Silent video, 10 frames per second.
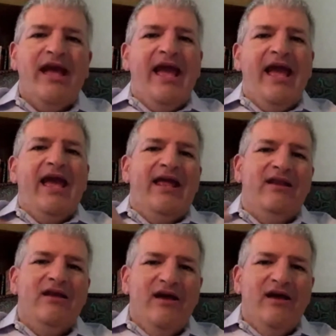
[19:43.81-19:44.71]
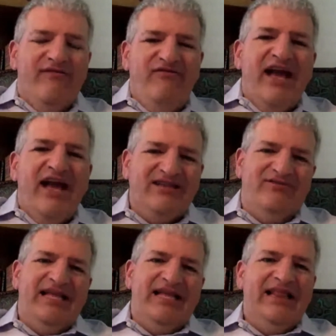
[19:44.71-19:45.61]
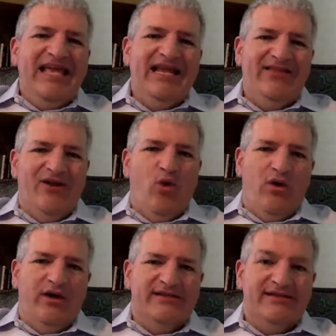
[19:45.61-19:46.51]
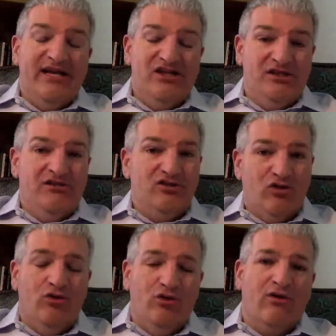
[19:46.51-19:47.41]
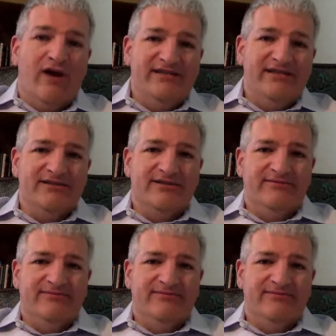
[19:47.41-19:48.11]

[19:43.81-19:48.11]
and effectively leading their organizations through the crisis.